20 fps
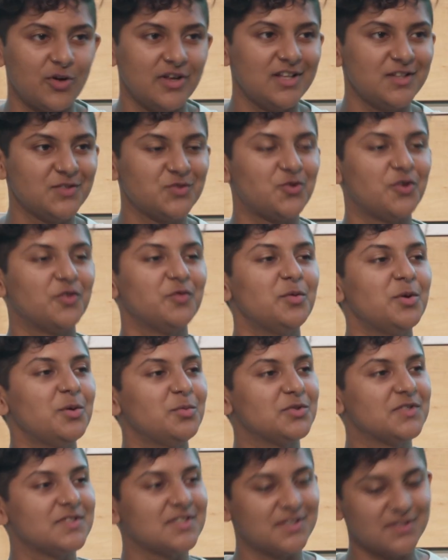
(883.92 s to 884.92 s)
illustrative
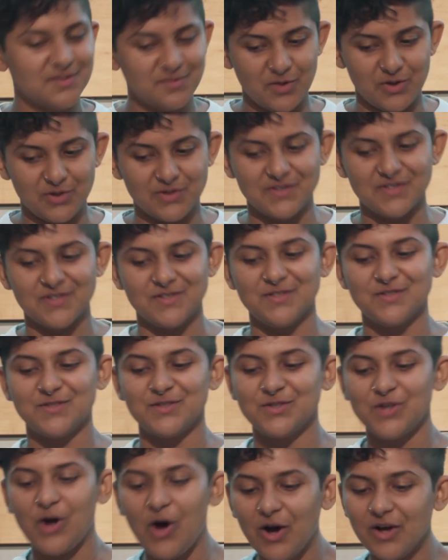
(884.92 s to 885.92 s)
purposes because this is a
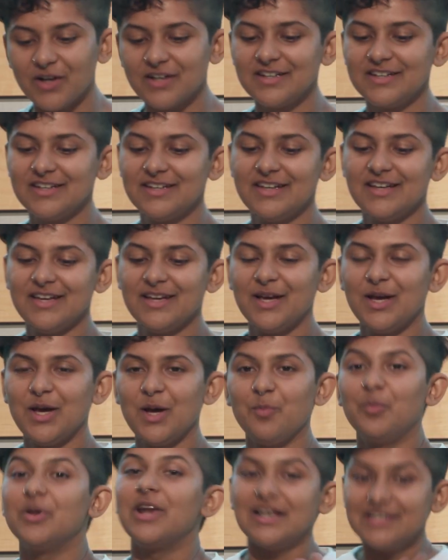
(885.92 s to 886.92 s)
talk.
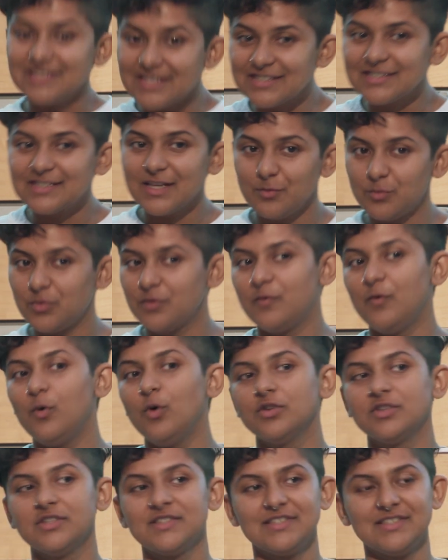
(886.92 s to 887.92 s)
But as I said
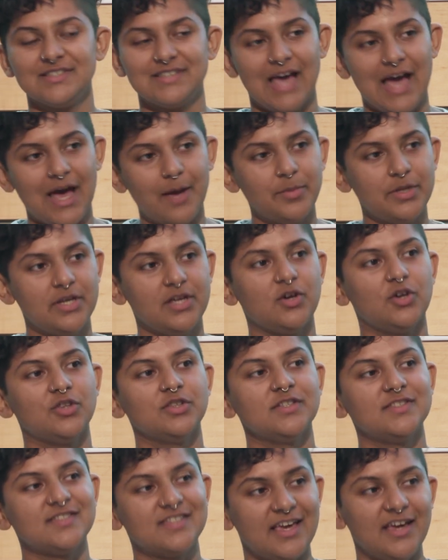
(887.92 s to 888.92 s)
before, this is happening on
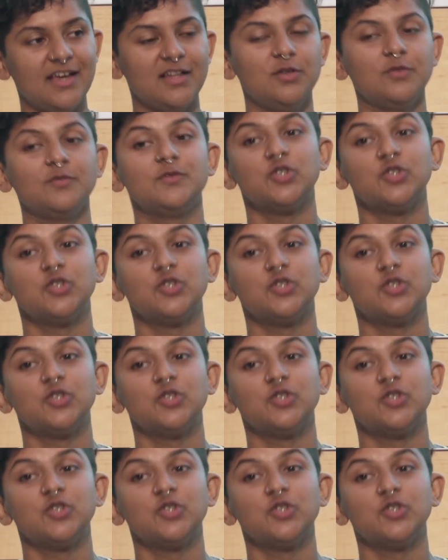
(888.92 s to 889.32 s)
the scale of